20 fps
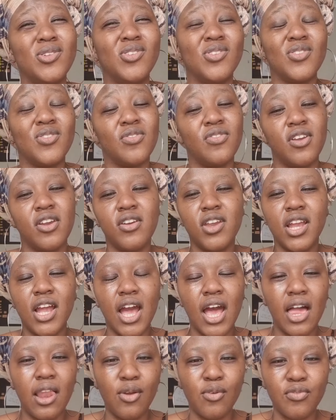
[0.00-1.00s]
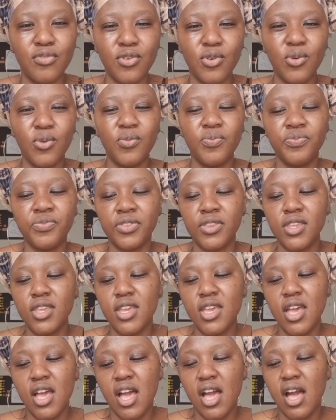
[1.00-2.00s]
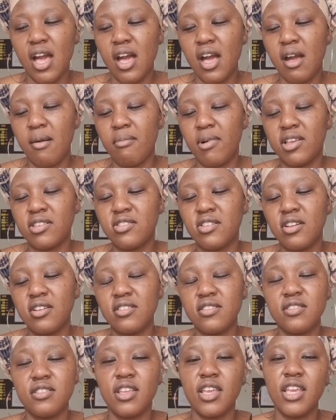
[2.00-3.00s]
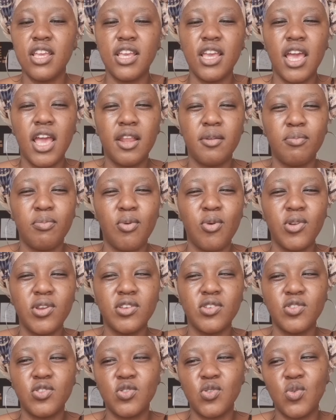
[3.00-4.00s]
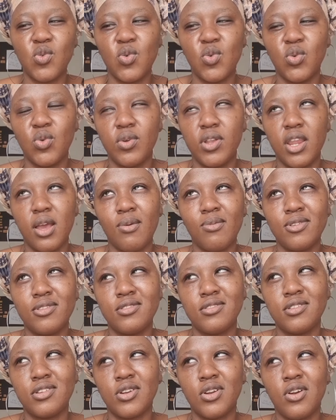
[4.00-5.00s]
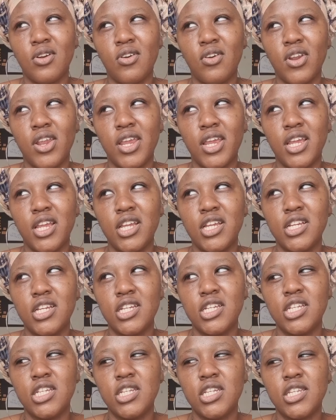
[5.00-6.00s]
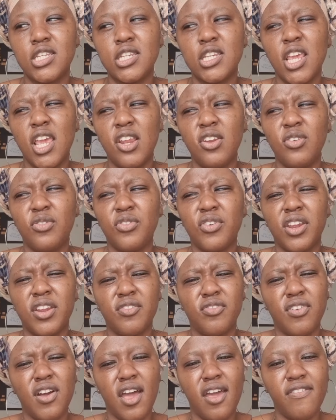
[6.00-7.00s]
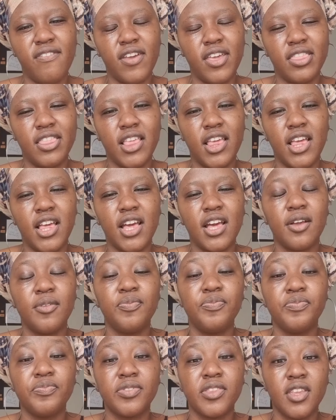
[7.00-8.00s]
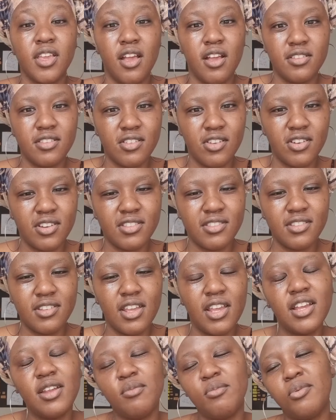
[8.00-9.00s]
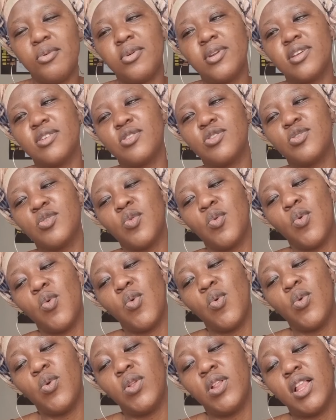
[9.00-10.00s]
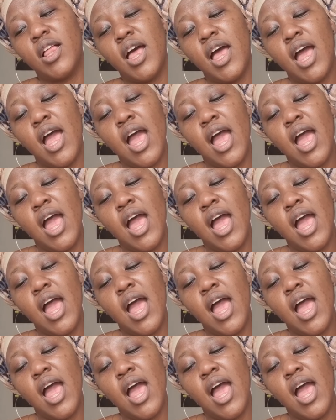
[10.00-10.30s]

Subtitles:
was very colorful. I started staying at boarding school when I was in end of grade 5, I think. I started staying in boarding school,